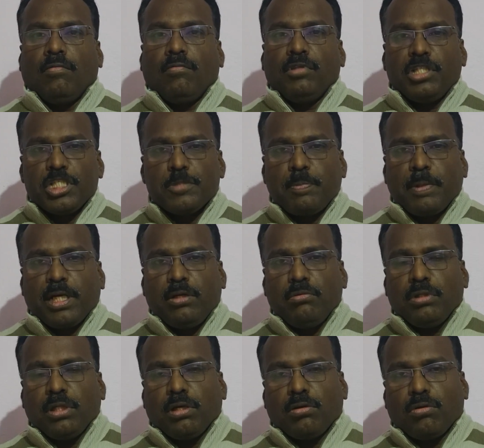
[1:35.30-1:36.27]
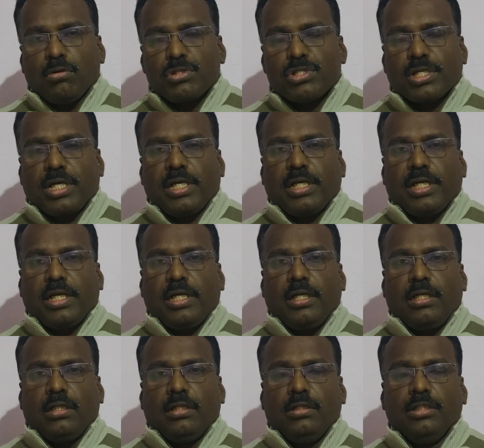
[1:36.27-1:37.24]
with respect to the course
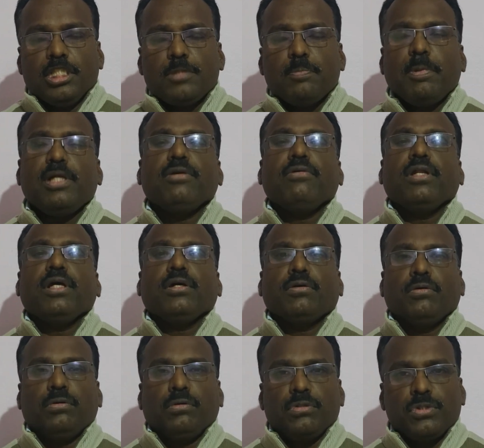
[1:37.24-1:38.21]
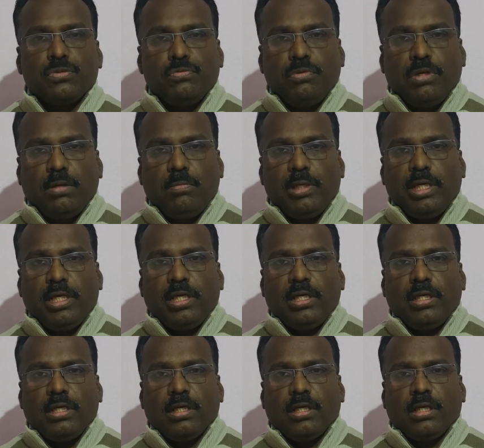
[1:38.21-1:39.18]
content, this particular course will
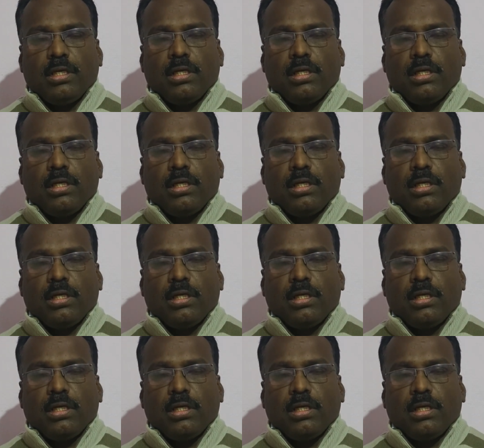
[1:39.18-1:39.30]
be